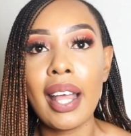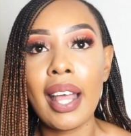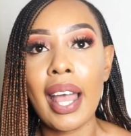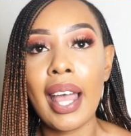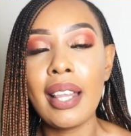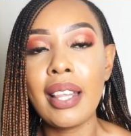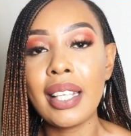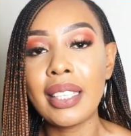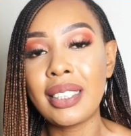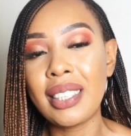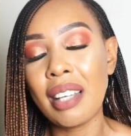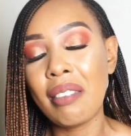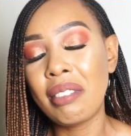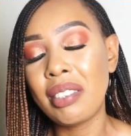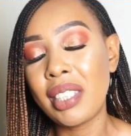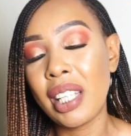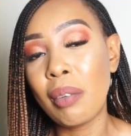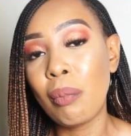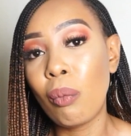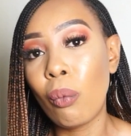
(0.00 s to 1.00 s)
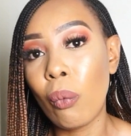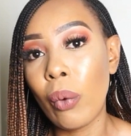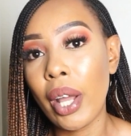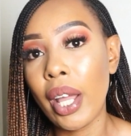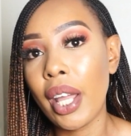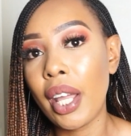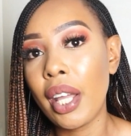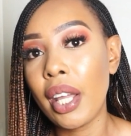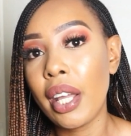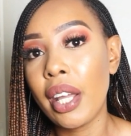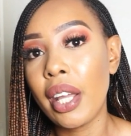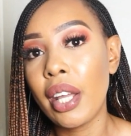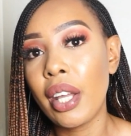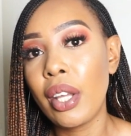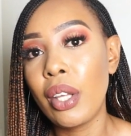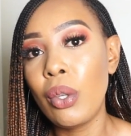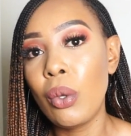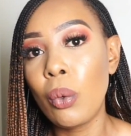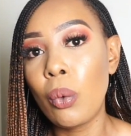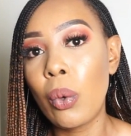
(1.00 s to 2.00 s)
and the same way
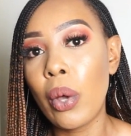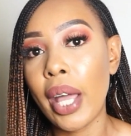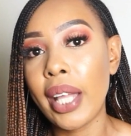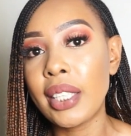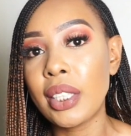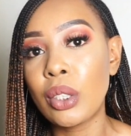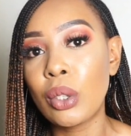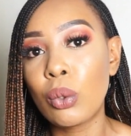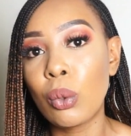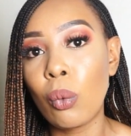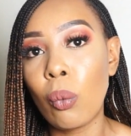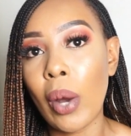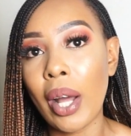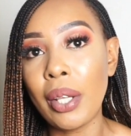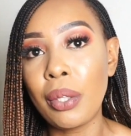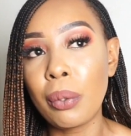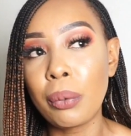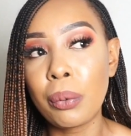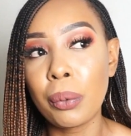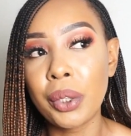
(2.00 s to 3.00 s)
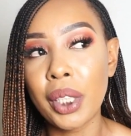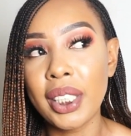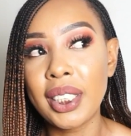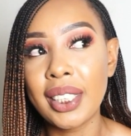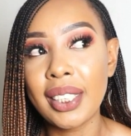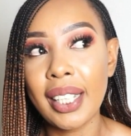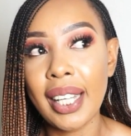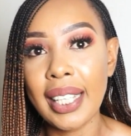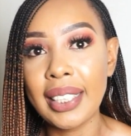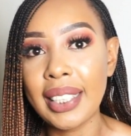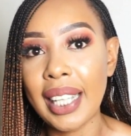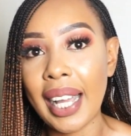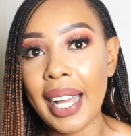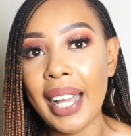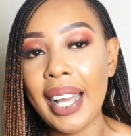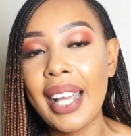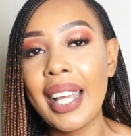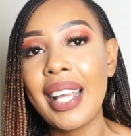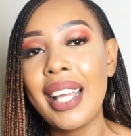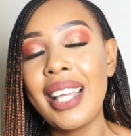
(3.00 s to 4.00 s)
you get to 1 to 2 shades
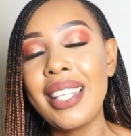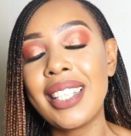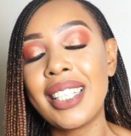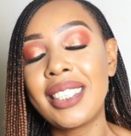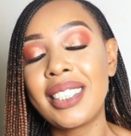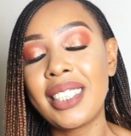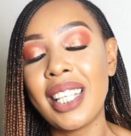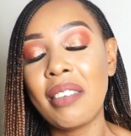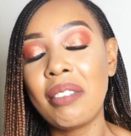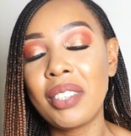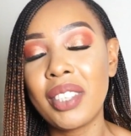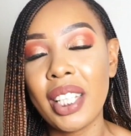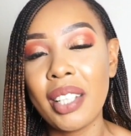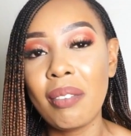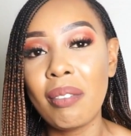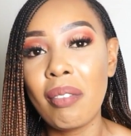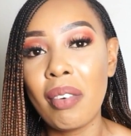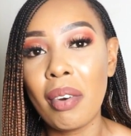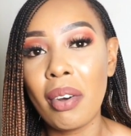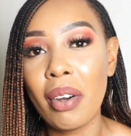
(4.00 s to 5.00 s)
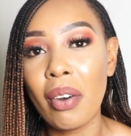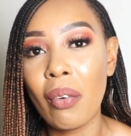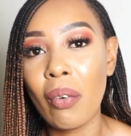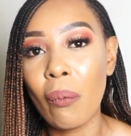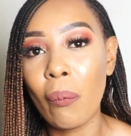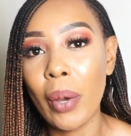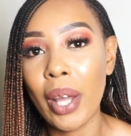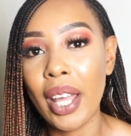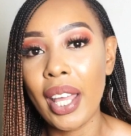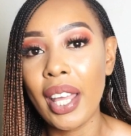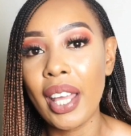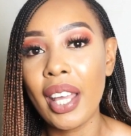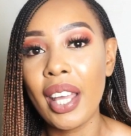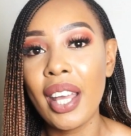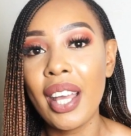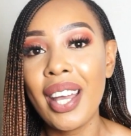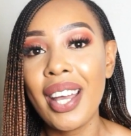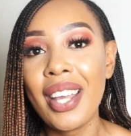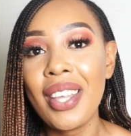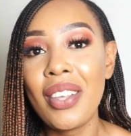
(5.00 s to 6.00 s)
lighter is the same way
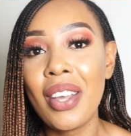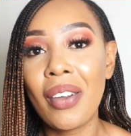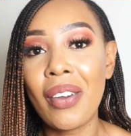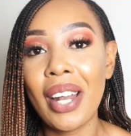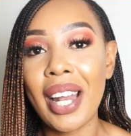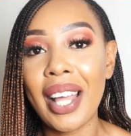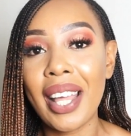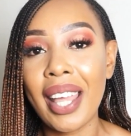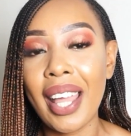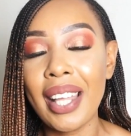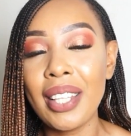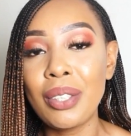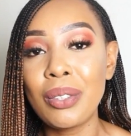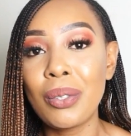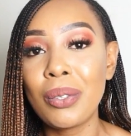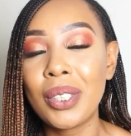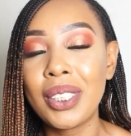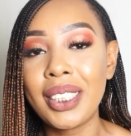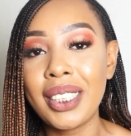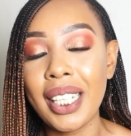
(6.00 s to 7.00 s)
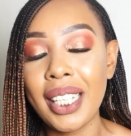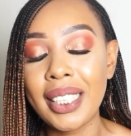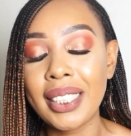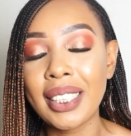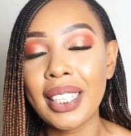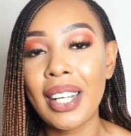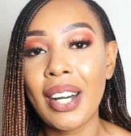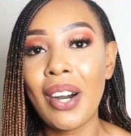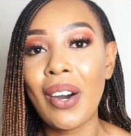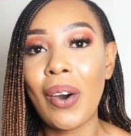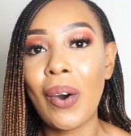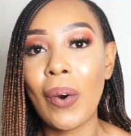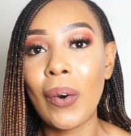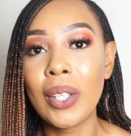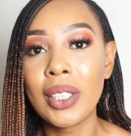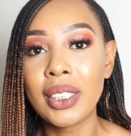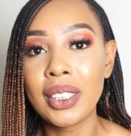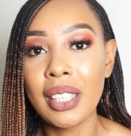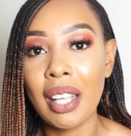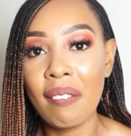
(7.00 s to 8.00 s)
you're gonna get to 6
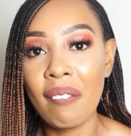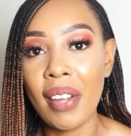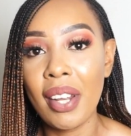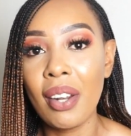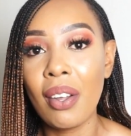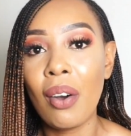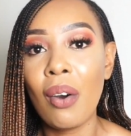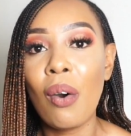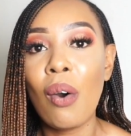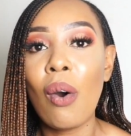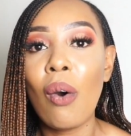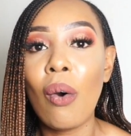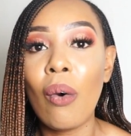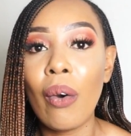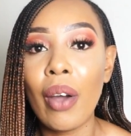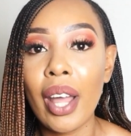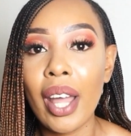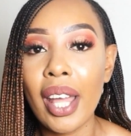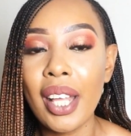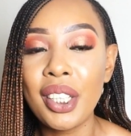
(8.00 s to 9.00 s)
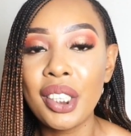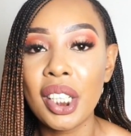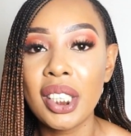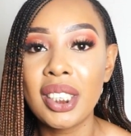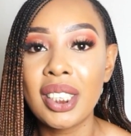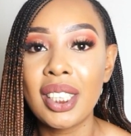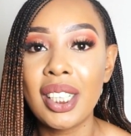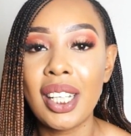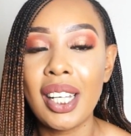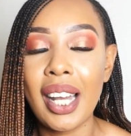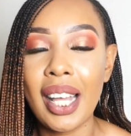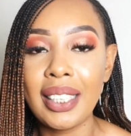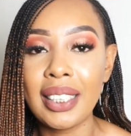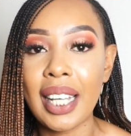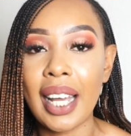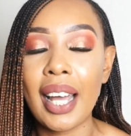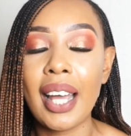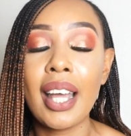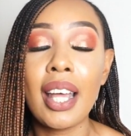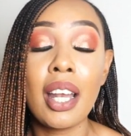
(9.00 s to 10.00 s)
or 7 or 8 shades
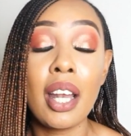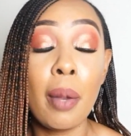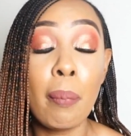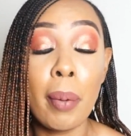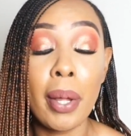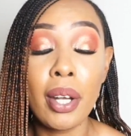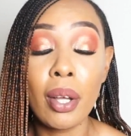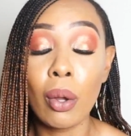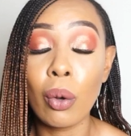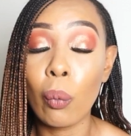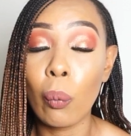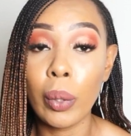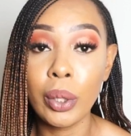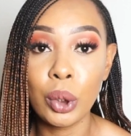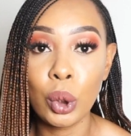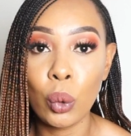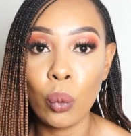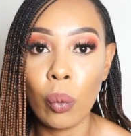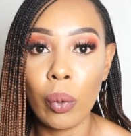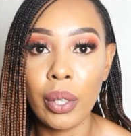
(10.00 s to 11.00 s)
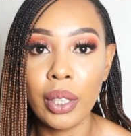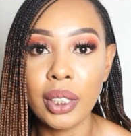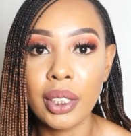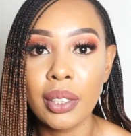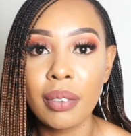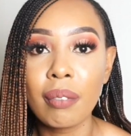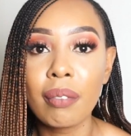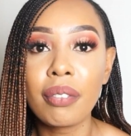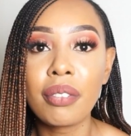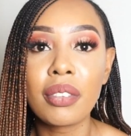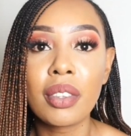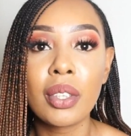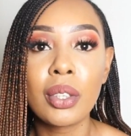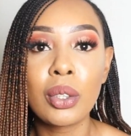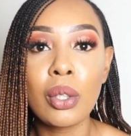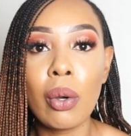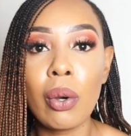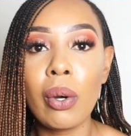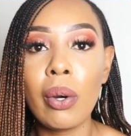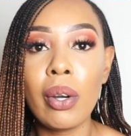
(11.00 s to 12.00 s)
lighter, depending on what you want.
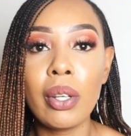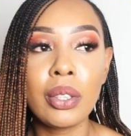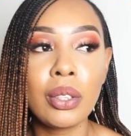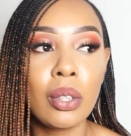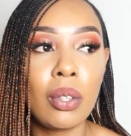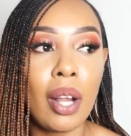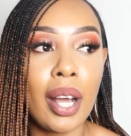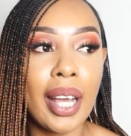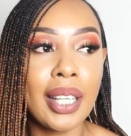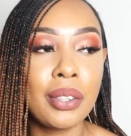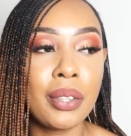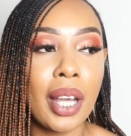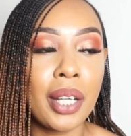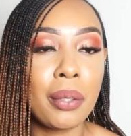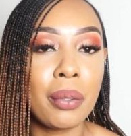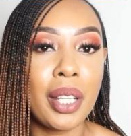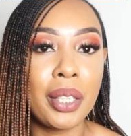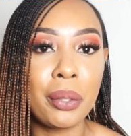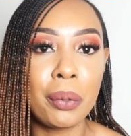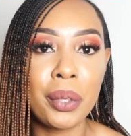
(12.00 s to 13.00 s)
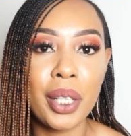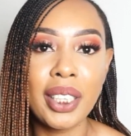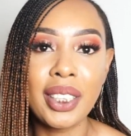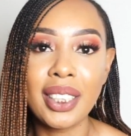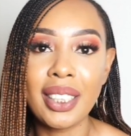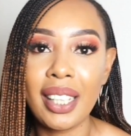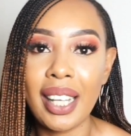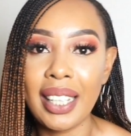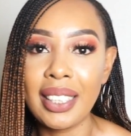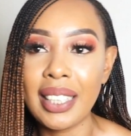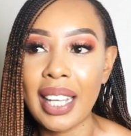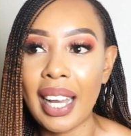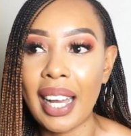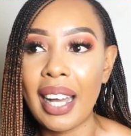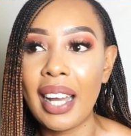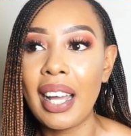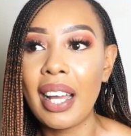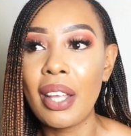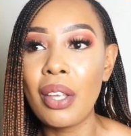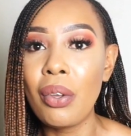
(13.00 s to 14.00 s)
So long as you get to the 2 shades
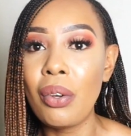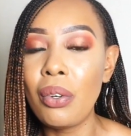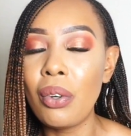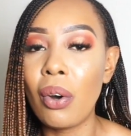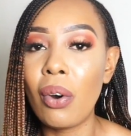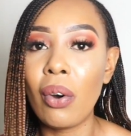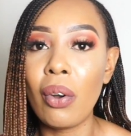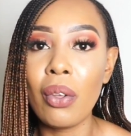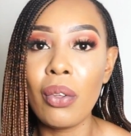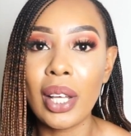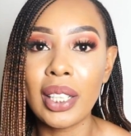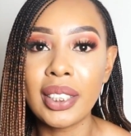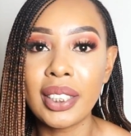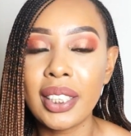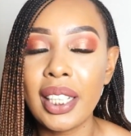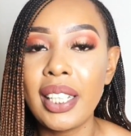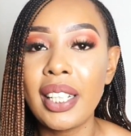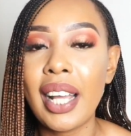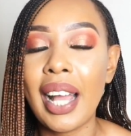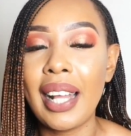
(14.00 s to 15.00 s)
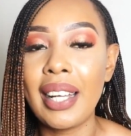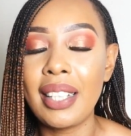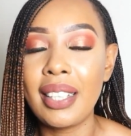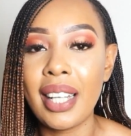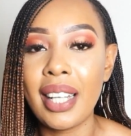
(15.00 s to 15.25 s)
lighter, you know your skin can